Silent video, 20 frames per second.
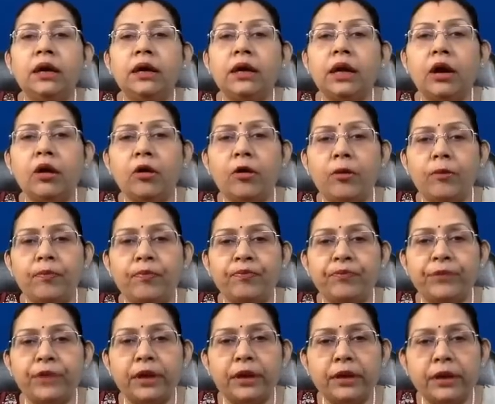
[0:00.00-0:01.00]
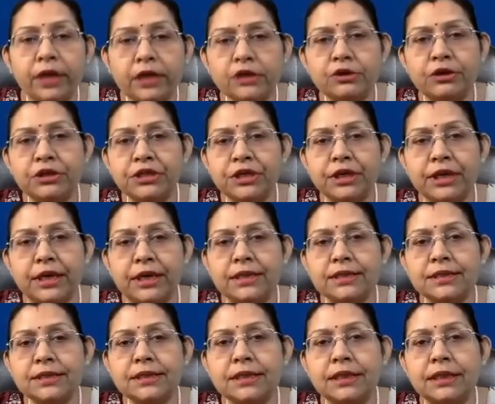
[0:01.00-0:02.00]
Now, next question
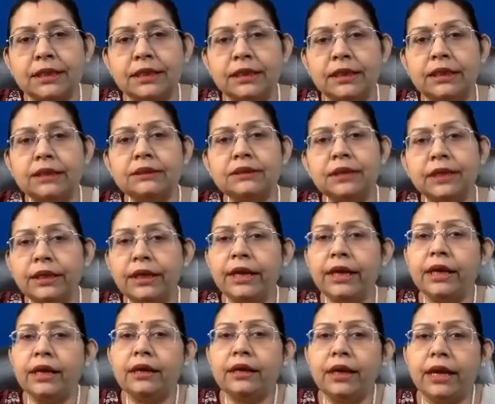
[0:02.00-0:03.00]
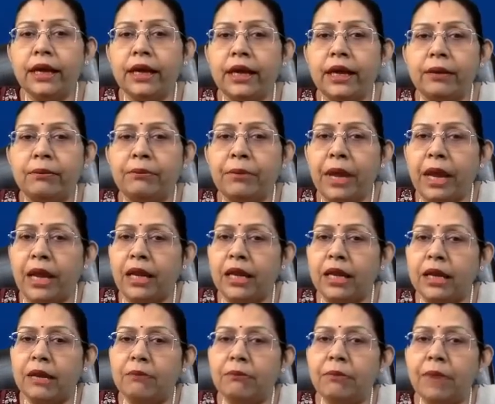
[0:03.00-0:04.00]
is, a 30-year-old male
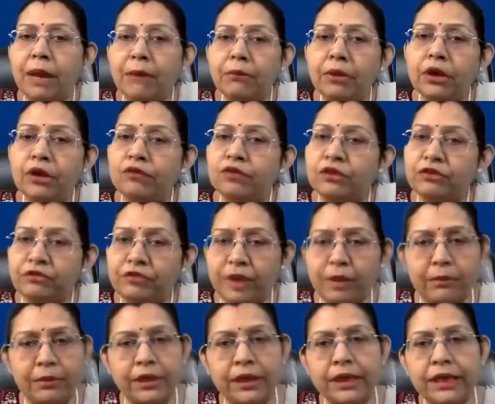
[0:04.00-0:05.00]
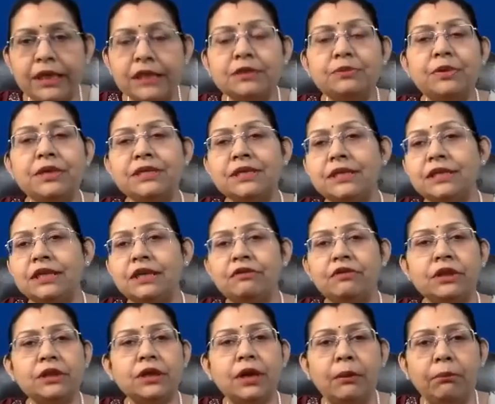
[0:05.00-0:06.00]
member of the family is presenting
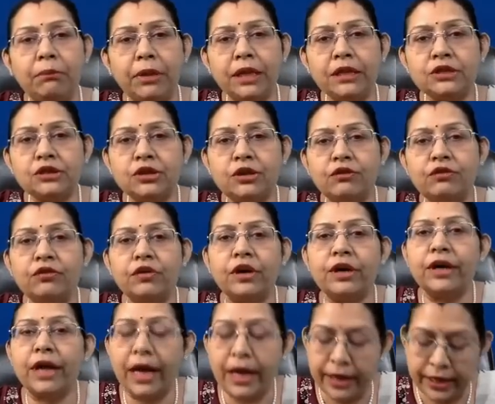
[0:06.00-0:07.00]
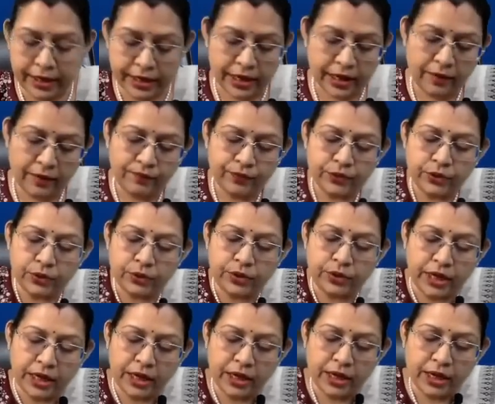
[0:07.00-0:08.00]
with complaints of diarrhea.
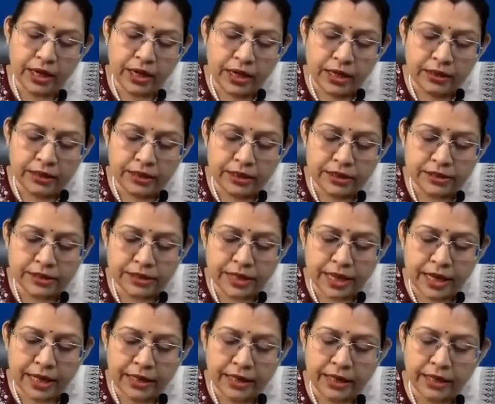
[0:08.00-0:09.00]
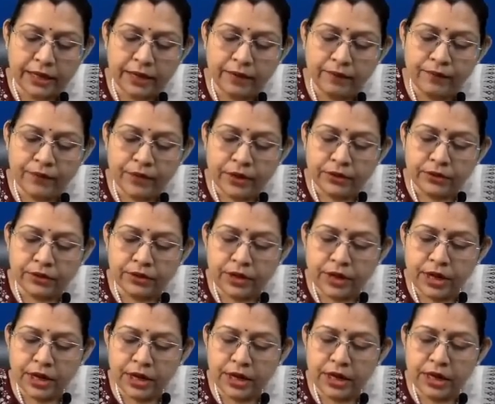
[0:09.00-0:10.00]
Okay, there is a diarrhea, the
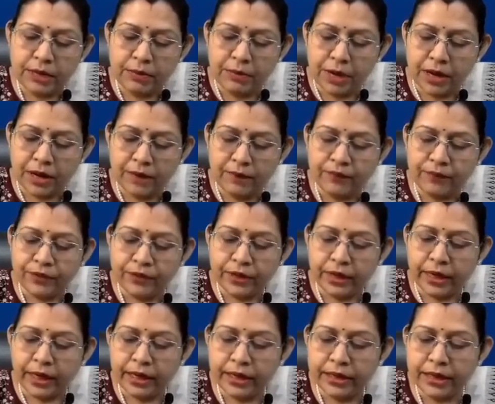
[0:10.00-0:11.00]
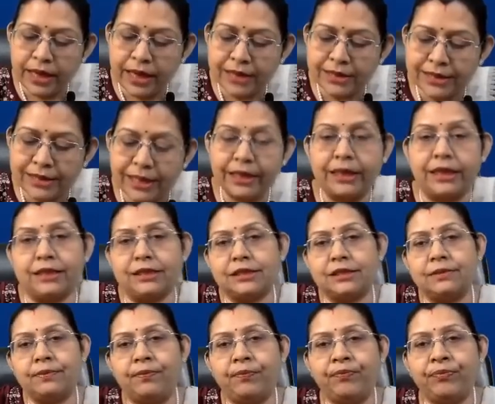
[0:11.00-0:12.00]
knee edema, and the
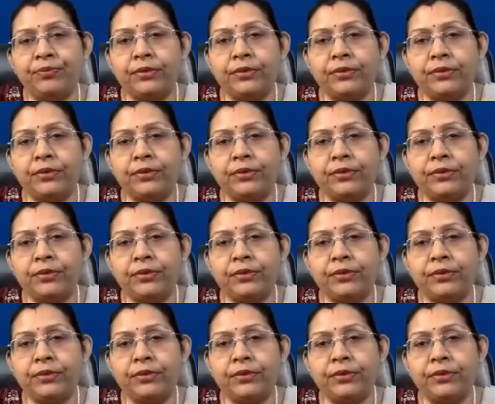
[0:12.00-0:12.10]
ascites.